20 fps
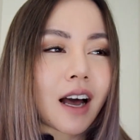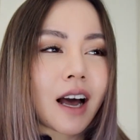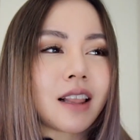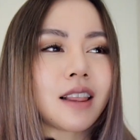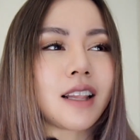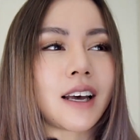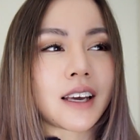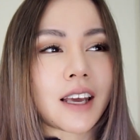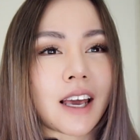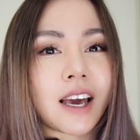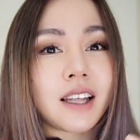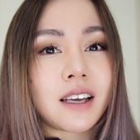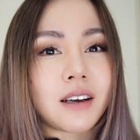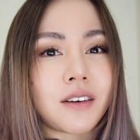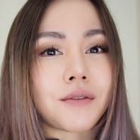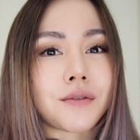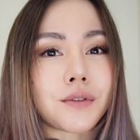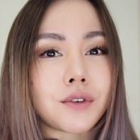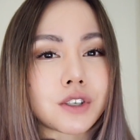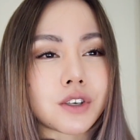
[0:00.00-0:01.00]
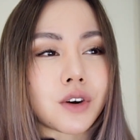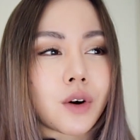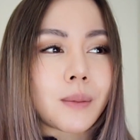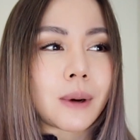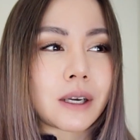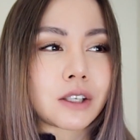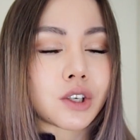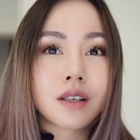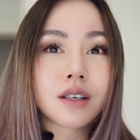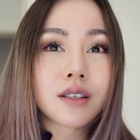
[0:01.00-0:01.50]
I like adding fruit on
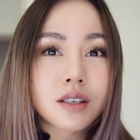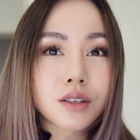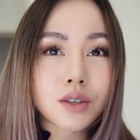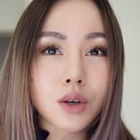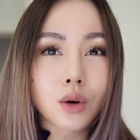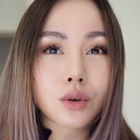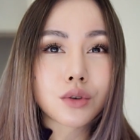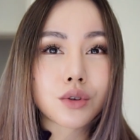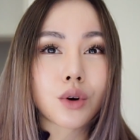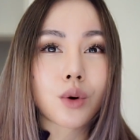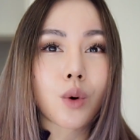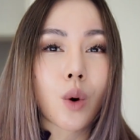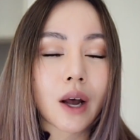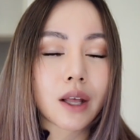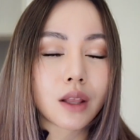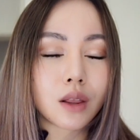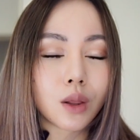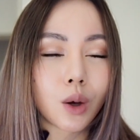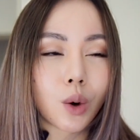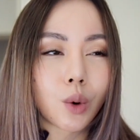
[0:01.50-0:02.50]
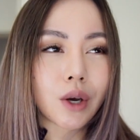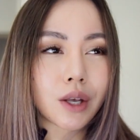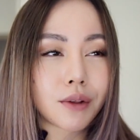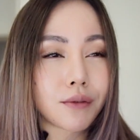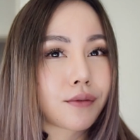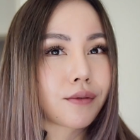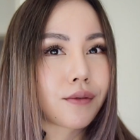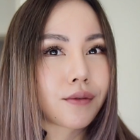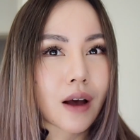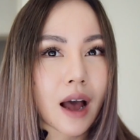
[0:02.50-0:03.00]
my This is also quite low in
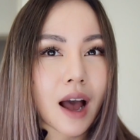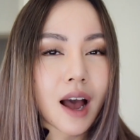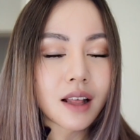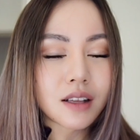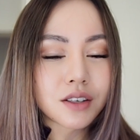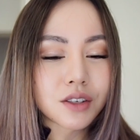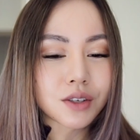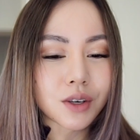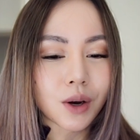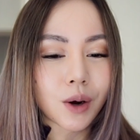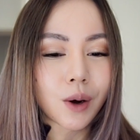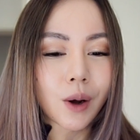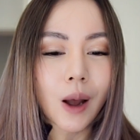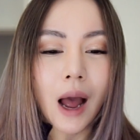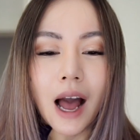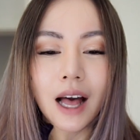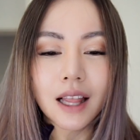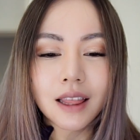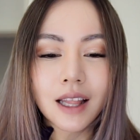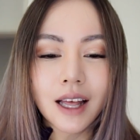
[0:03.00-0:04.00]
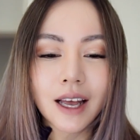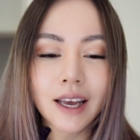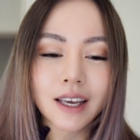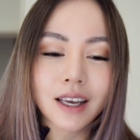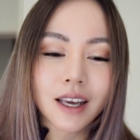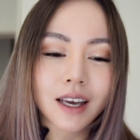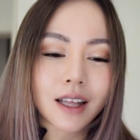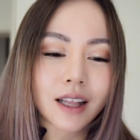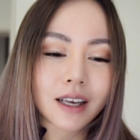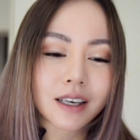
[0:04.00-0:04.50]
fat, so I
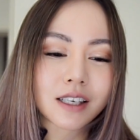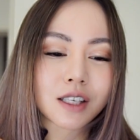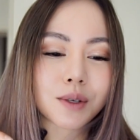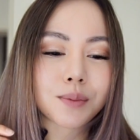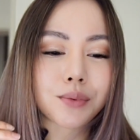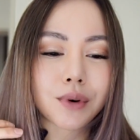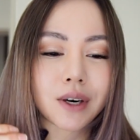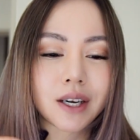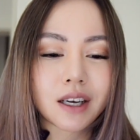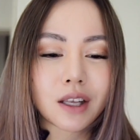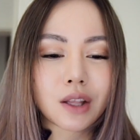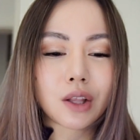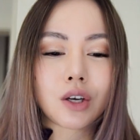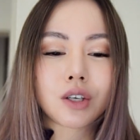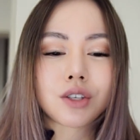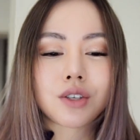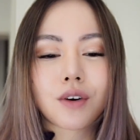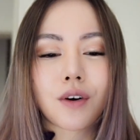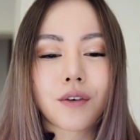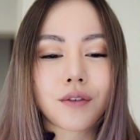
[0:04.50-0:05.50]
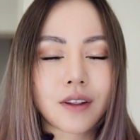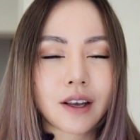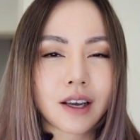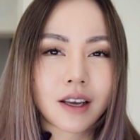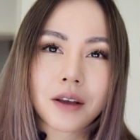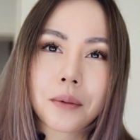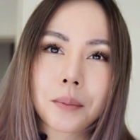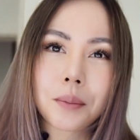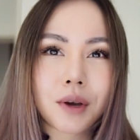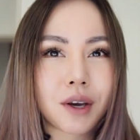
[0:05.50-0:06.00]
like spreading lots of
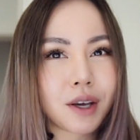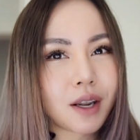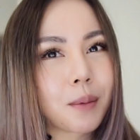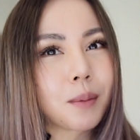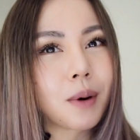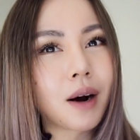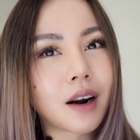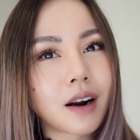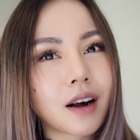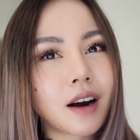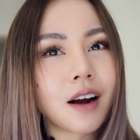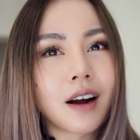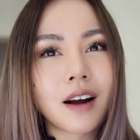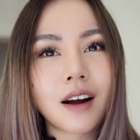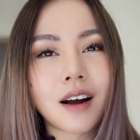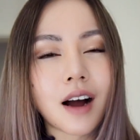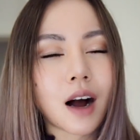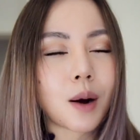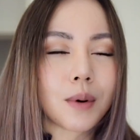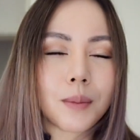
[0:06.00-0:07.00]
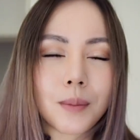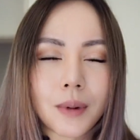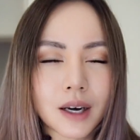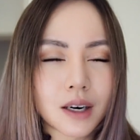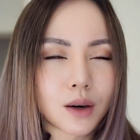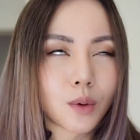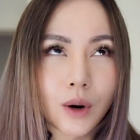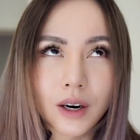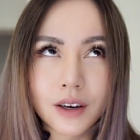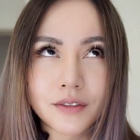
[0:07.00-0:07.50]
like peanut butter, almond
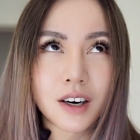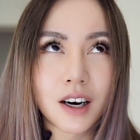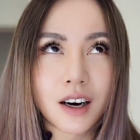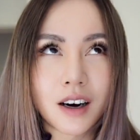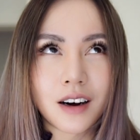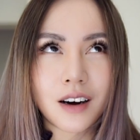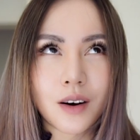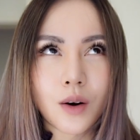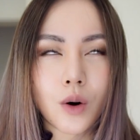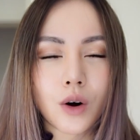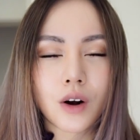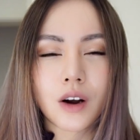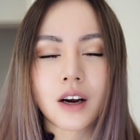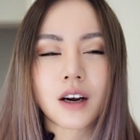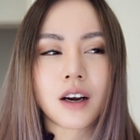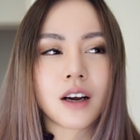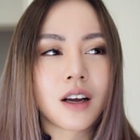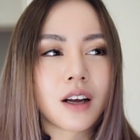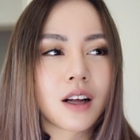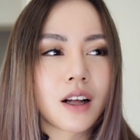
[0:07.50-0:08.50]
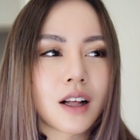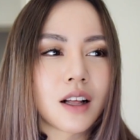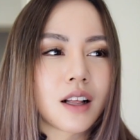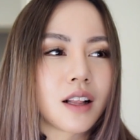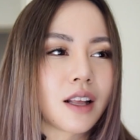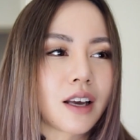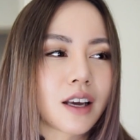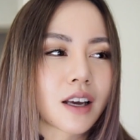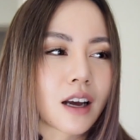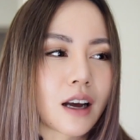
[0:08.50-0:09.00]
butter, whatever, or
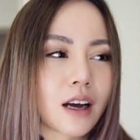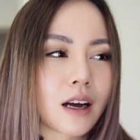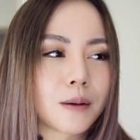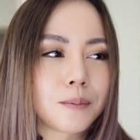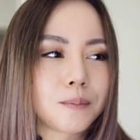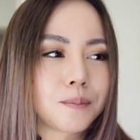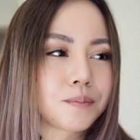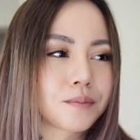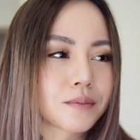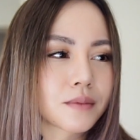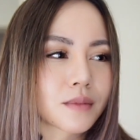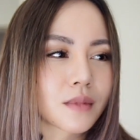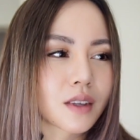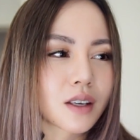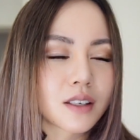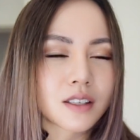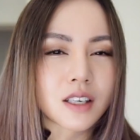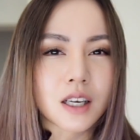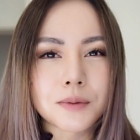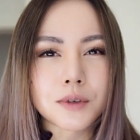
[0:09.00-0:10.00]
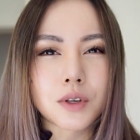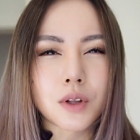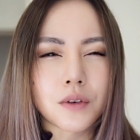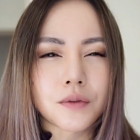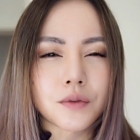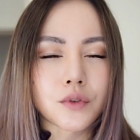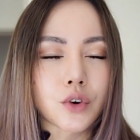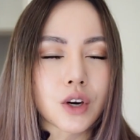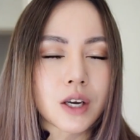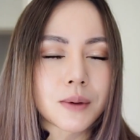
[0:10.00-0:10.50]
like some sort
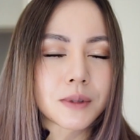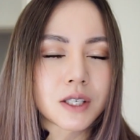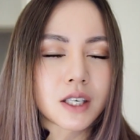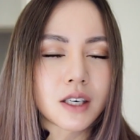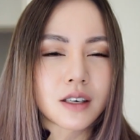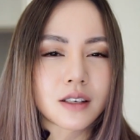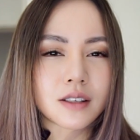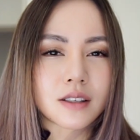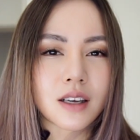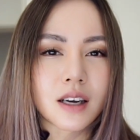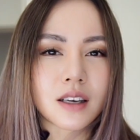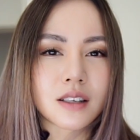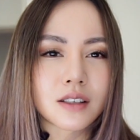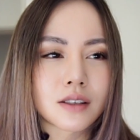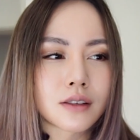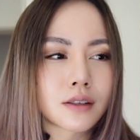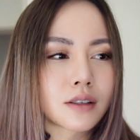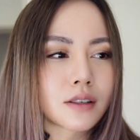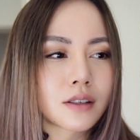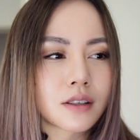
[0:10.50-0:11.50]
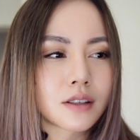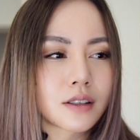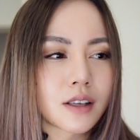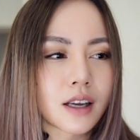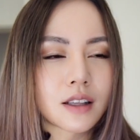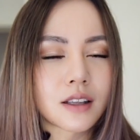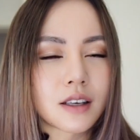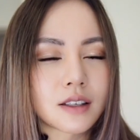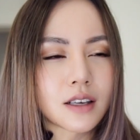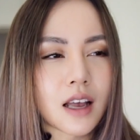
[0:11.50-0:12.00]
of cream cheese that
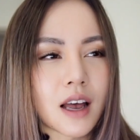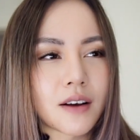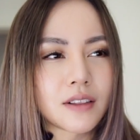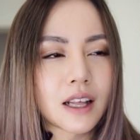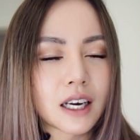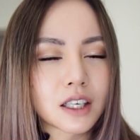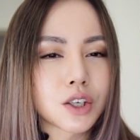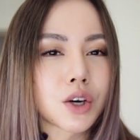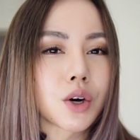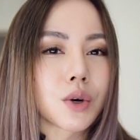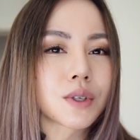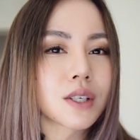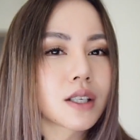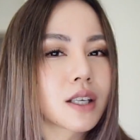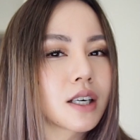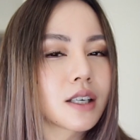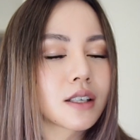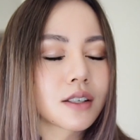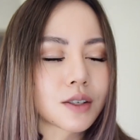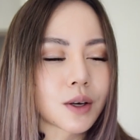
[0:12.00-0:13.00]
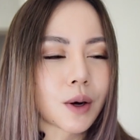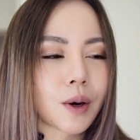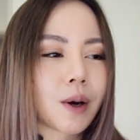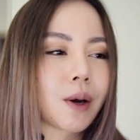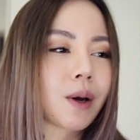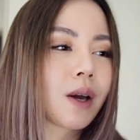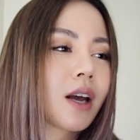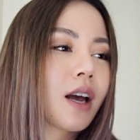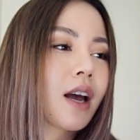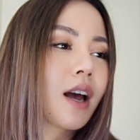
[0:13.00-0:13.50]
doesn't have lactose in it.
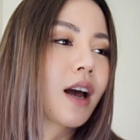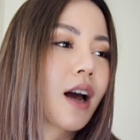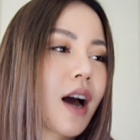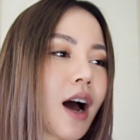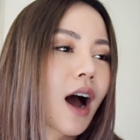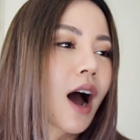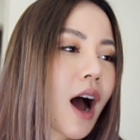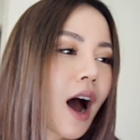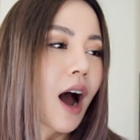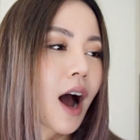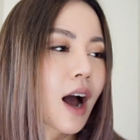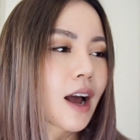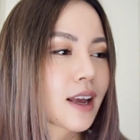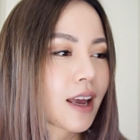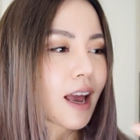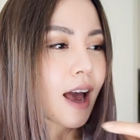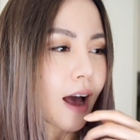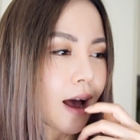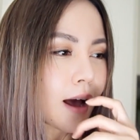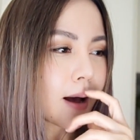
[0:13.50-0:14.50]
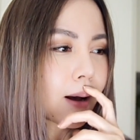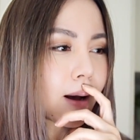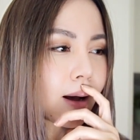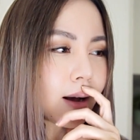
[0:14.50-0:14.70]
So yeah.